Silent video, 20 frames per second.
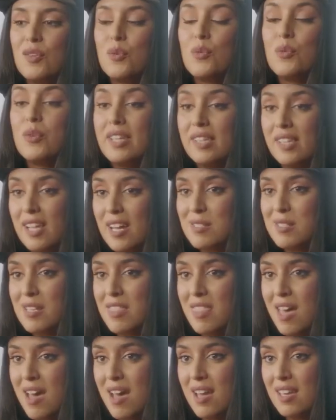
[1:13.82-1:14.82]

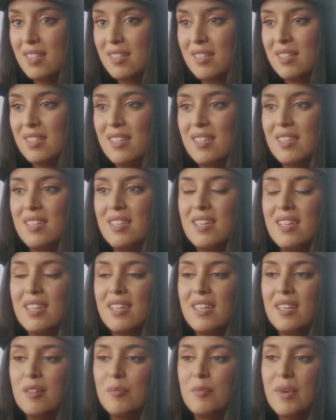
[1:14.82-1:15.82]
realizing that
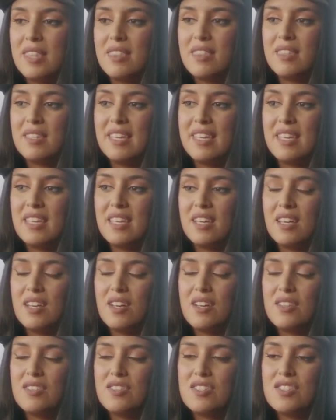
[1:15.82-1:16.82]
and made the
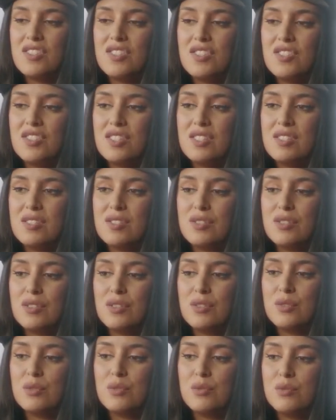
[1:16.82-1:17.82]
decision
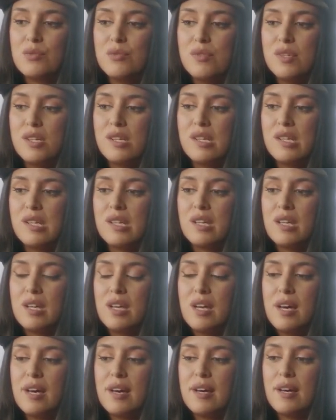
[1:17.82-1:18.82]
to
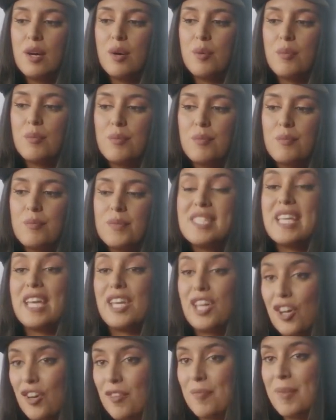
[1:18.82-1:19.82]

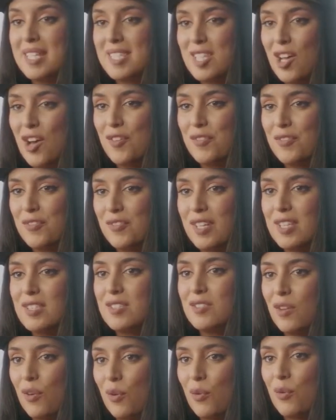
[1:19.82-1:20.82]
take care of myself.
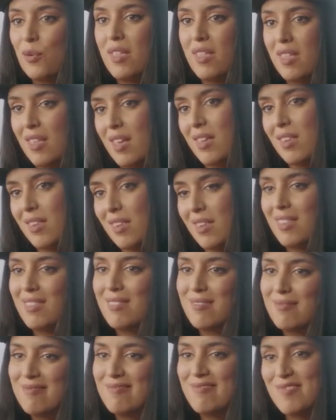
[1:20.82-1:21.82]
And
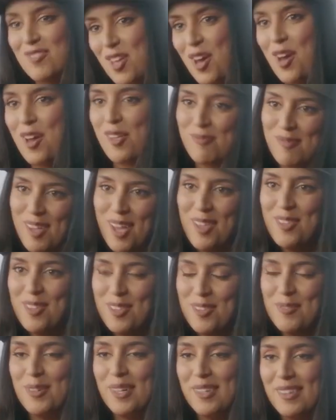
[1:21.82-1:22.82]
that
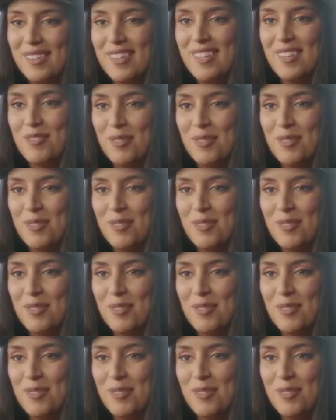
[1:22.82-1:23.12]
ended with a